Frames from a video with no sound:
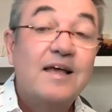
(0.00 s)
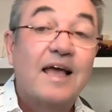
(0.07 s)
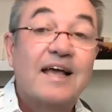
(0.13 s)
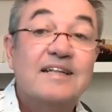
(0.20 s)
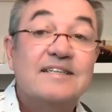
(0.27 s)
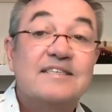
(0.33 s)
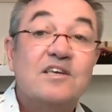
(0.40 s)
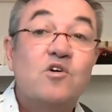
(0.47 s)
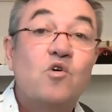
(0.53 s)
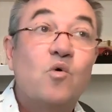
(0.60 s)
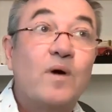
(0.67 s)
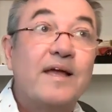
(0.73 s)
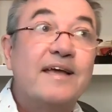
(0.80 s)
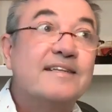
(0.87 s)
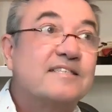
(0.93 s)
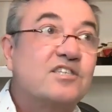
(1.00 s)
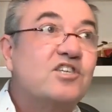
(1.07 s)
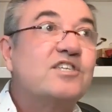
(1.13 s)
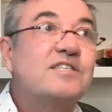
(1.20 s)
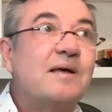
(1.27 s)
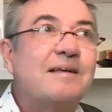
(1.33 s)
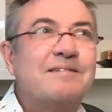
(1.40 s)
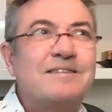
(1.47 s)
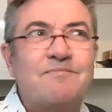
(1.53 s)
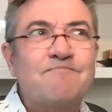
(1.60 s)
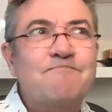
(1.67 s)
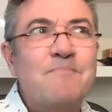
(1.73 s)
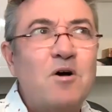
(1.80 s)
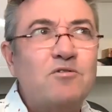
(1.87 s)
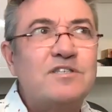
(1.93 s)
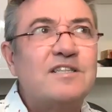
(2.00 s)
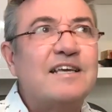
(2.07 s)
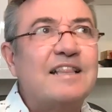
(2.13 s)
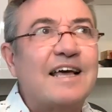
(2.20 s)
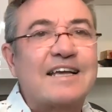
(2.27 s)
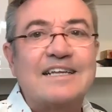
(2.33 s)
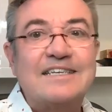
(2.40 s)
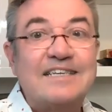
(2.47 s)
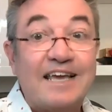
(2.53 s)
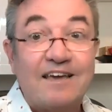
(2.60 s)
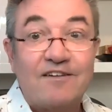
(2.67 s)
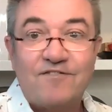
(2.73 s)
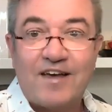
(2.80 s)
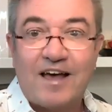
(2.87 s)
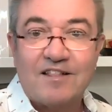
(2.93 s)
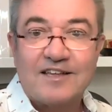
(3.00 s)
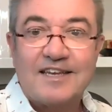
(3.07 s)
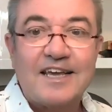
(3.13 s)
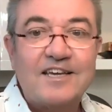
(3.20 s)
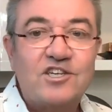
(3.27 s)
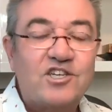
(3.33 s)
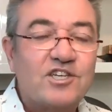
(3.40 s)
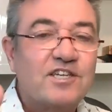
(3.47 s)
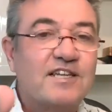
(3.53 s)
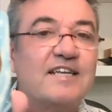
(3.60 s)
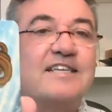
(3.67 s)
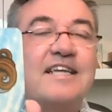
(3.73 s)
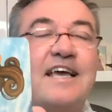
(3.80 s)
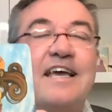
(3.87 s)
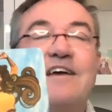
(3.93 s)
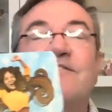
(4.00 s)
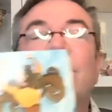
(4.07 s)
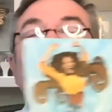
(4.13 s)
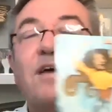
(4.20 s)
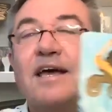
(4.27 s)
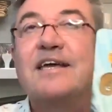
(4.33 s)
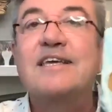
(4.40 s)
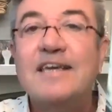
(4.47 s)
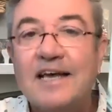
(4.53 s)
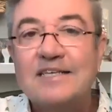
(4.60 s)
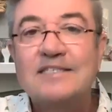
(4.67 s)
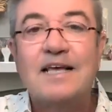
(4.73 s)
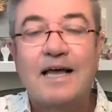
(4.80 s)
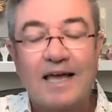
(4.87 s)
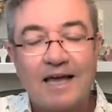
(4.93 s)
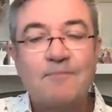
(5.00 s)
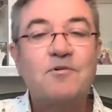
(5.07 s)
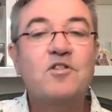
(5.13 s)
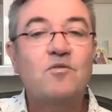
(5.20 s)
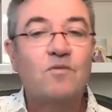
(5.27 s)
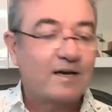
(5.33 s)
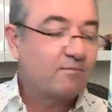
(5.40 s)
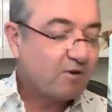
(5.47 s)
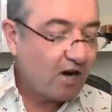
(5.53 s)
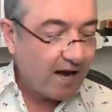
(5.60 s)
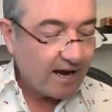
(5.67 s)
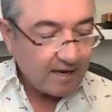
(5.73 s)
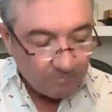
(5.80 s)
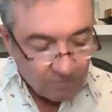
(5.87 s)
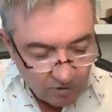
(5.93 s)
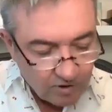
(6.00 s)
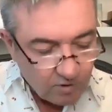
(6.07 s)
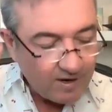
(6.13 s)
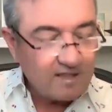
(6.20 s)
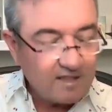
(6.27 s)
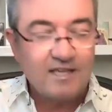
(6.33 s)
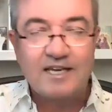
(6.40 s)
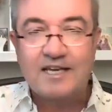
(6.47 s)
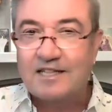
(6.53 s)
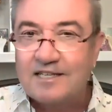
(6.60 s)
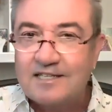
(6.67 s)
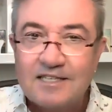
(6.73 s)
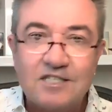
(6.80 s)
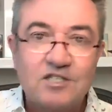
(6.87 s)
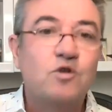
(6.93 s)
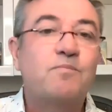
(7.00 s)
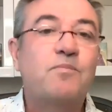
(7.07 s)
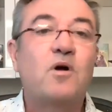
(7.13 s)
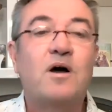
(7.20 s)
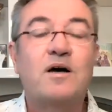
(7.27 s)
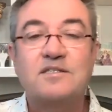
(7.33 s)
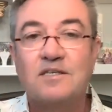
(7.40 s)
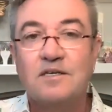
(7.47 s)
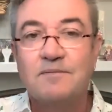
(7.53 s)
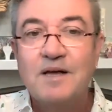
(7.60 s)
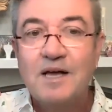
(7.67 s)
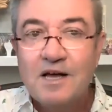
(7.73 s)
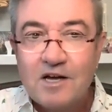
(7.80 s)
And so it's mostly like a day of validation, a day of, okay, yes, I am on the right track. I'm doing the right thing. This is super awesome.